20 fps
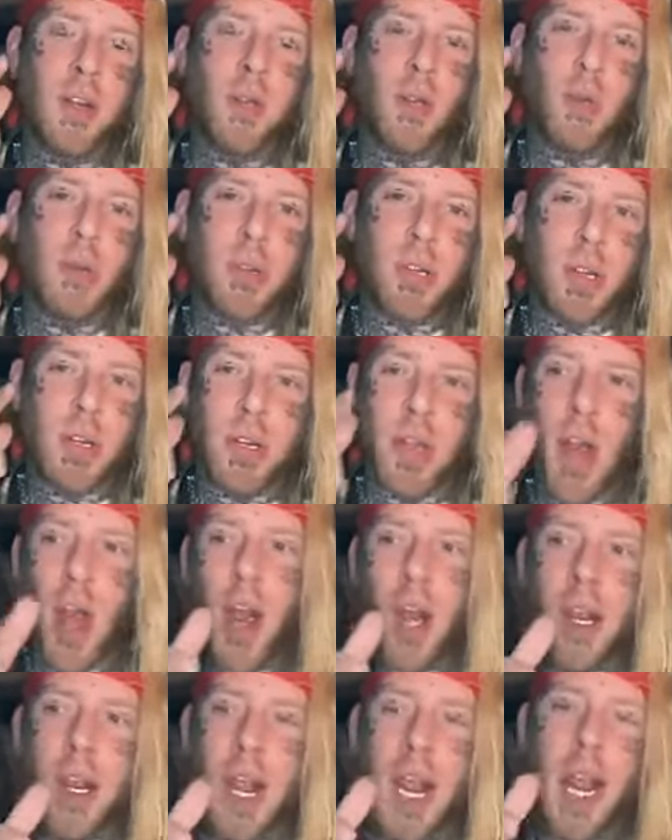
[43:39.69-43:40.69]
with the
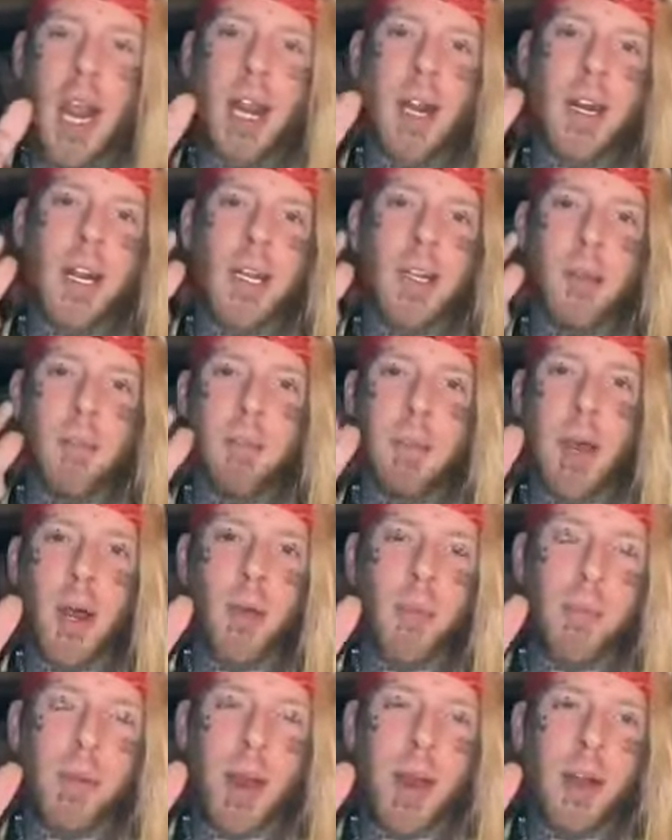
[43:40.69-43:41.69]
long hair and the
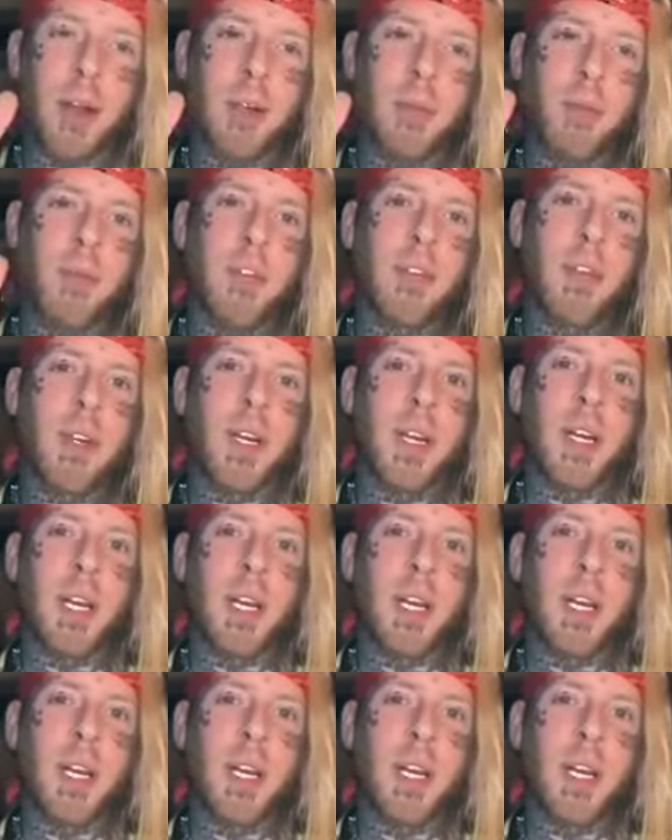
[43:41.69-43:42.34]
bell bottoms